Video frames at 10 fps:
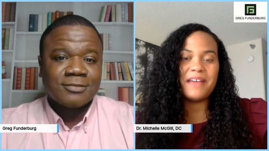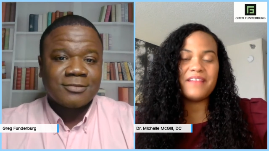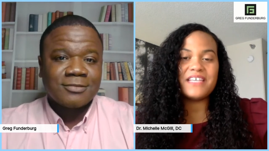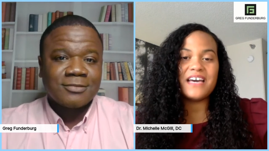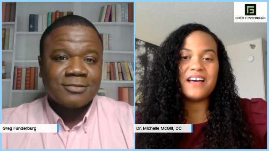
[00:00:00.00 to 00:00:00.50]

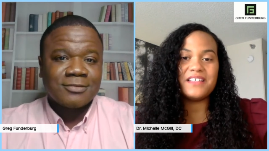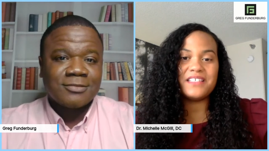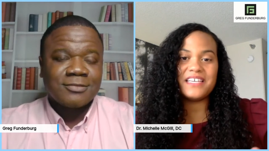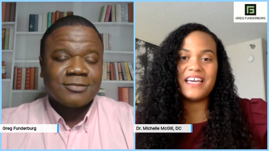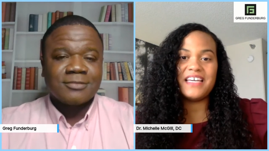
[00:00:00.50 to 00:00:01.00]

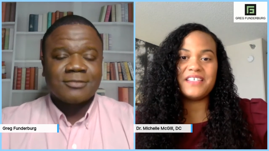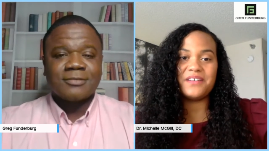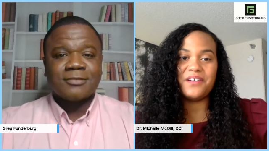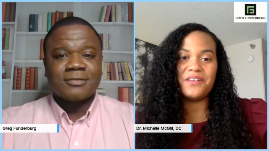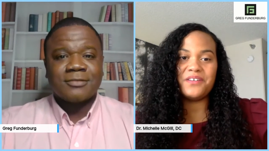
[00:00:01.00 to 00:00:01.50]
Speaker 1: Lifestyles is
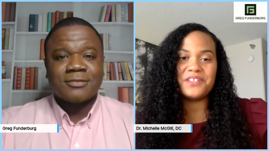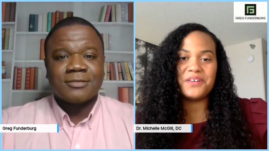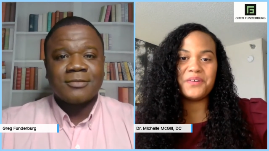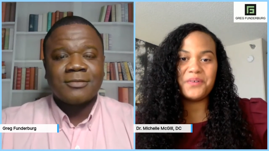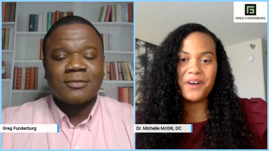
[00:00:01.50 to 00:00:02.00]

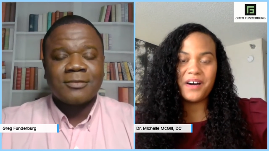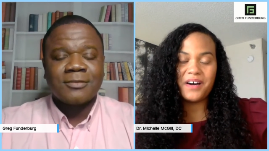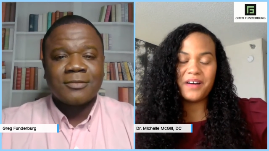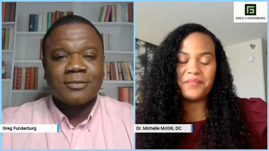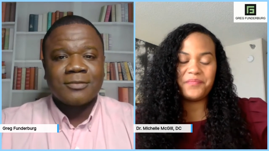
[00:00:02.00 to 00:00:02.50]
also
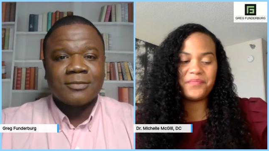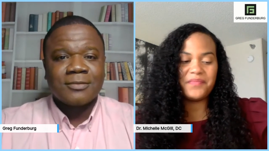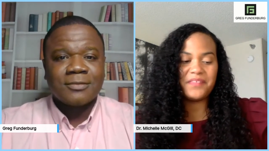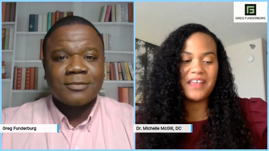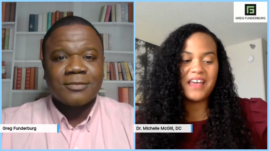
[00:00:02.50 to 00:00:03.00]
um,
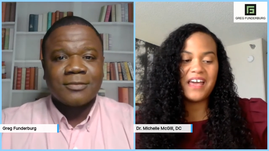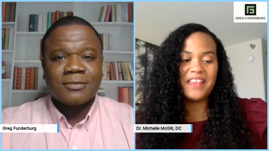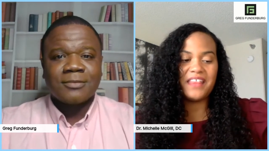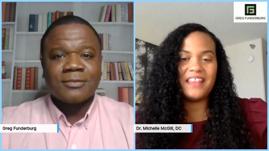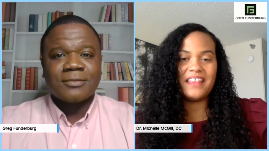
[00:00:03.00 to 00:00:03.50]

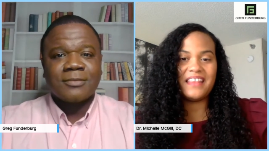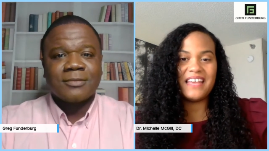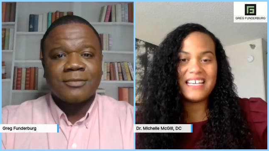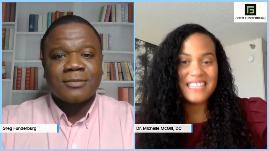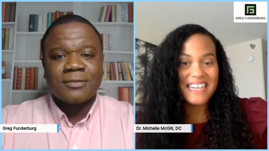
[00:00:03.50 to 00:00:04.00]

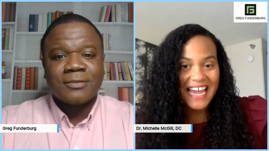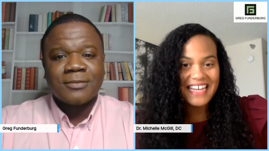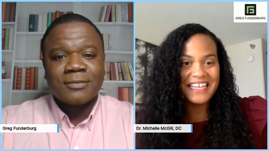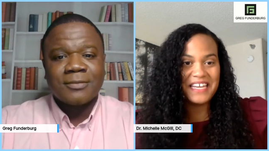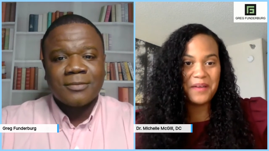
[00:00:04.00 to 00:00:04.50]
is a
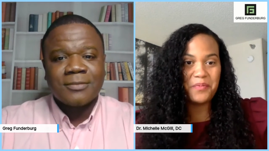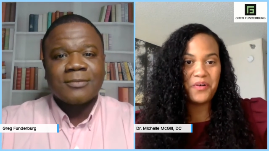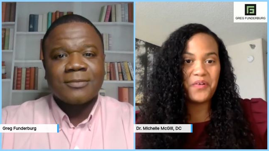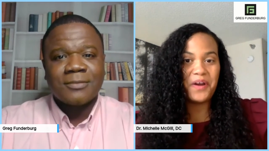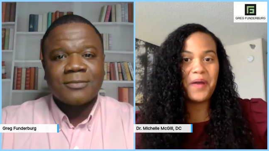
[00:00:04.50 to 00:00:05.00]
90 day
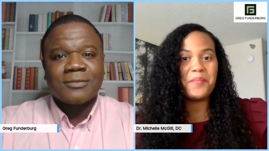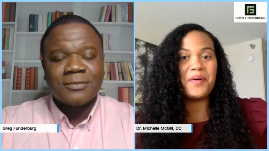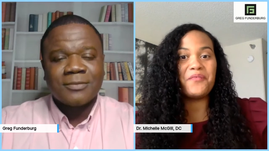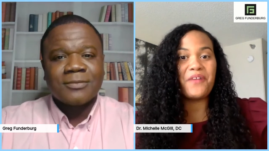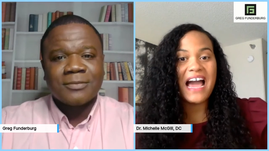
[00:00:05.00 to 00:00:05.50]
program,
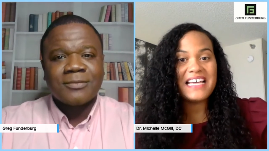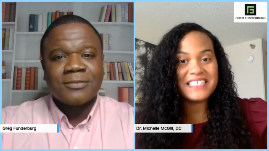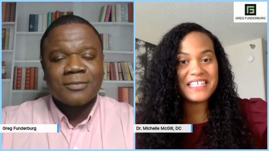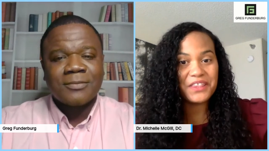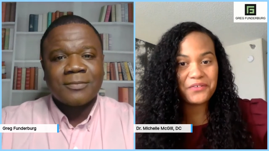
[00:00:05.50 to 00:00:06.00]
but
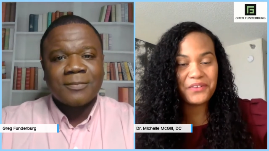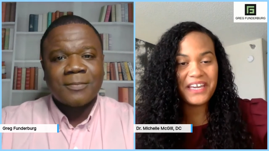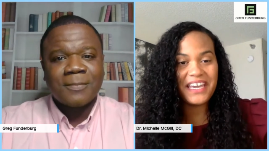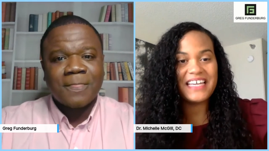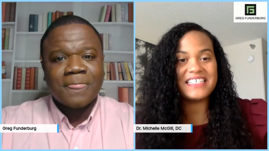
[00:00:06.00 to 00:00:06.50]
Rising
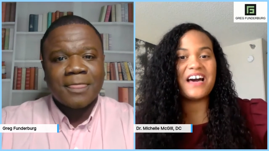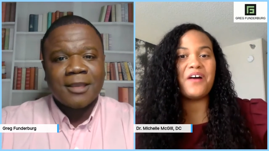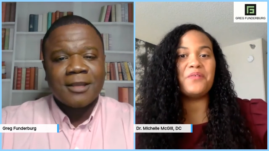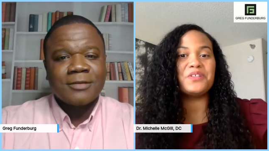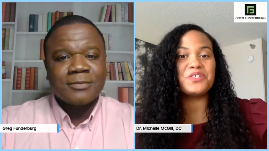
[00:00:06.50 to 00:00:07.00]
Three is
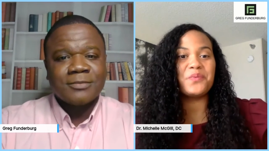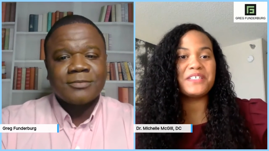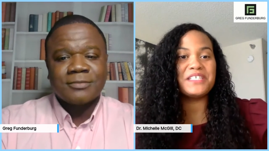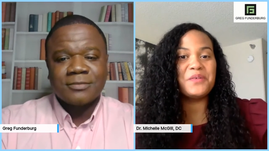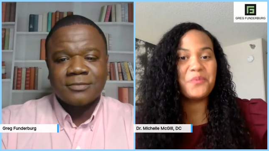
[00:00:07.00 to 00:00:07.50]
our
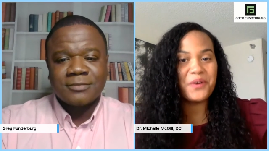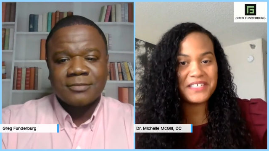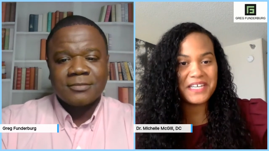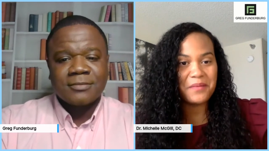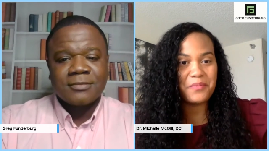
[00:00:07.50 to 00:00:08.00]

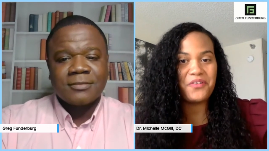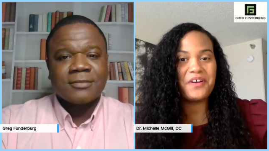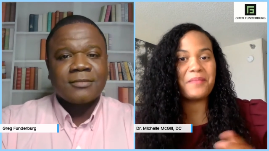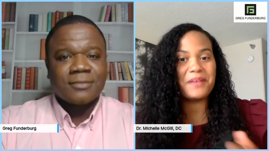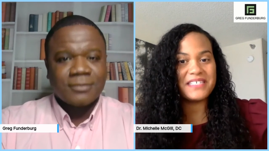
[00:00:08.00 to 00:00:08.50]
21 day program